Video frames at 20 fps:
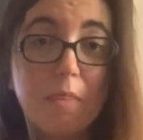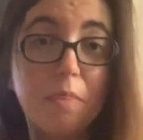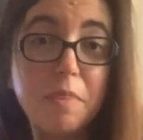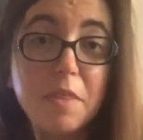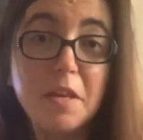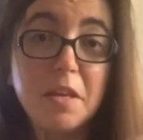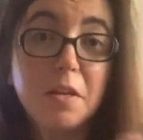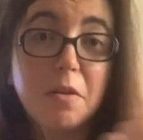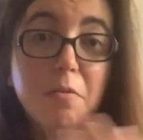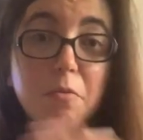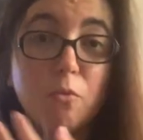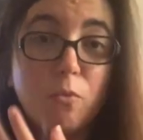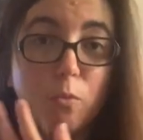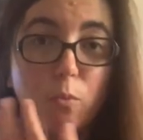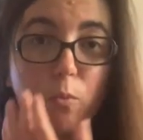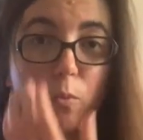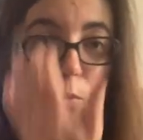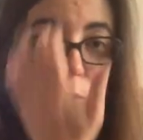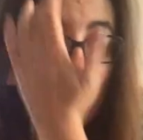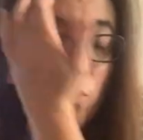
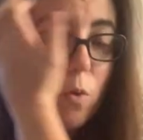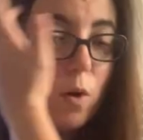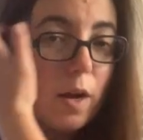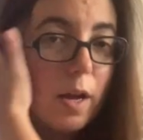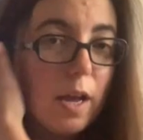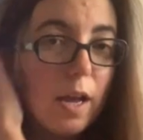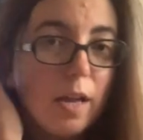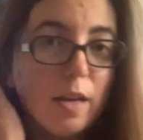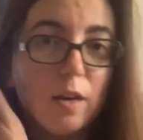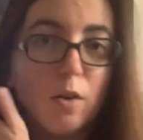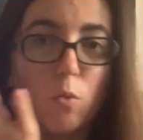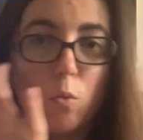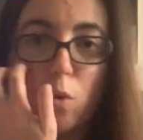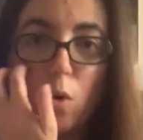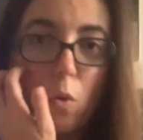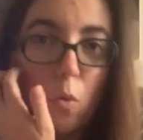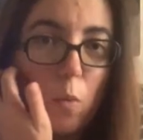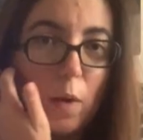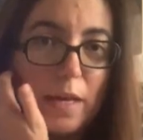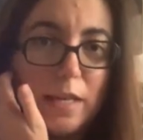then what
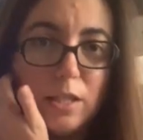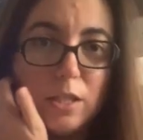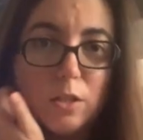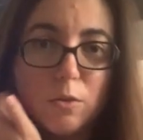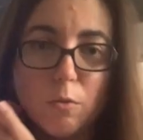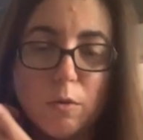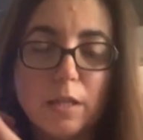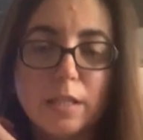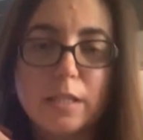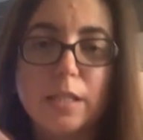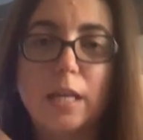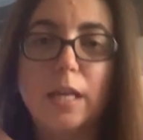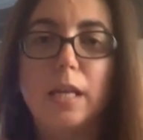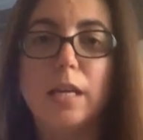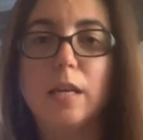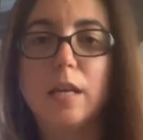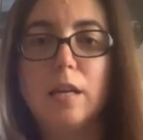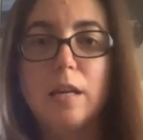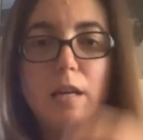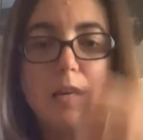waste was
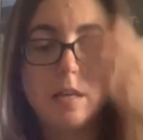it?